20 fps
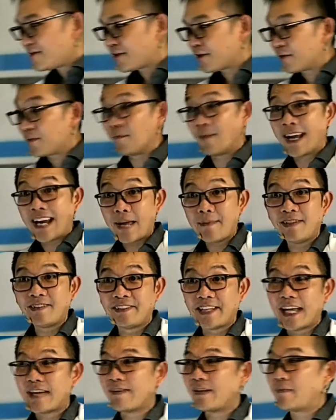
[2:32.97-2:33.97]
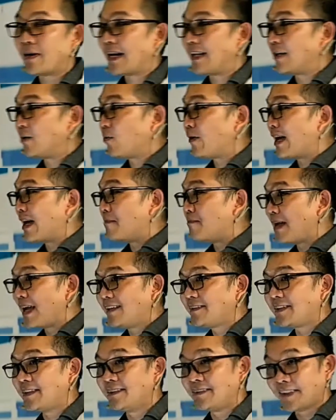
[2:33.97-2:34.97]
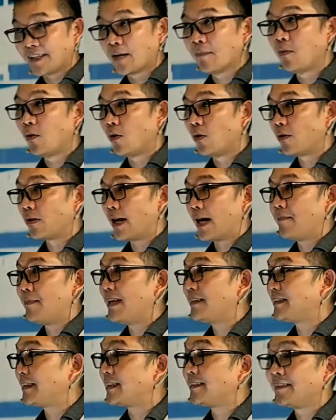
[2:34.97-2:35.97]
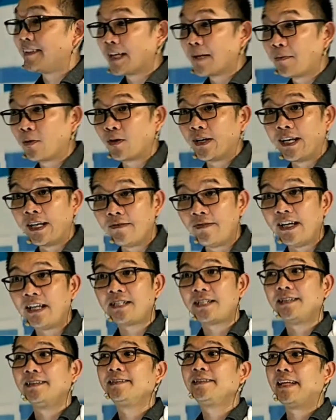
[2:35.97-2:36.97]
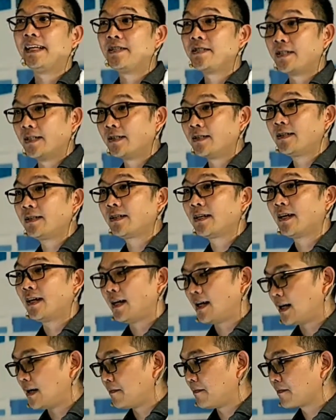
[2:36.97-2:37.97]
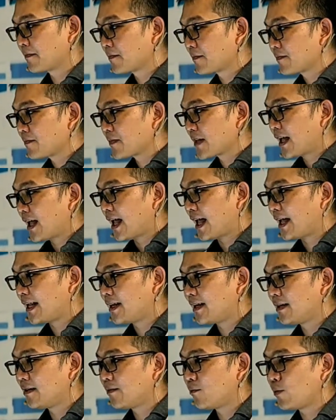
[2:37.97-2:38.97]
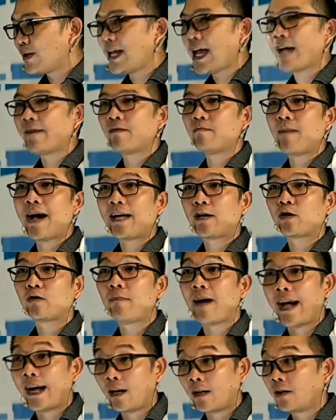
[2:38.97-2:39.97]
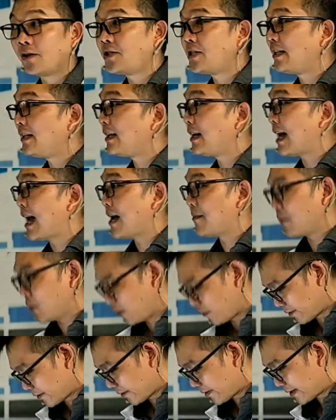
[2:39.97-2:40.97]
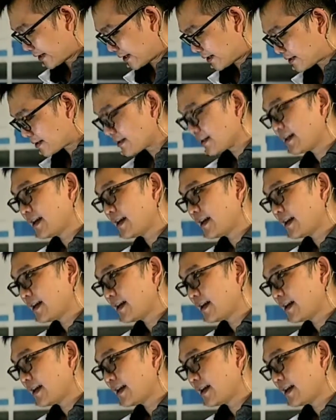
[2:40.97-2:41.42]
So my name is David, by the way. I'm based in Singapore. I'm based in the Singapore Innovation Center. And we have a microbiology lab over here.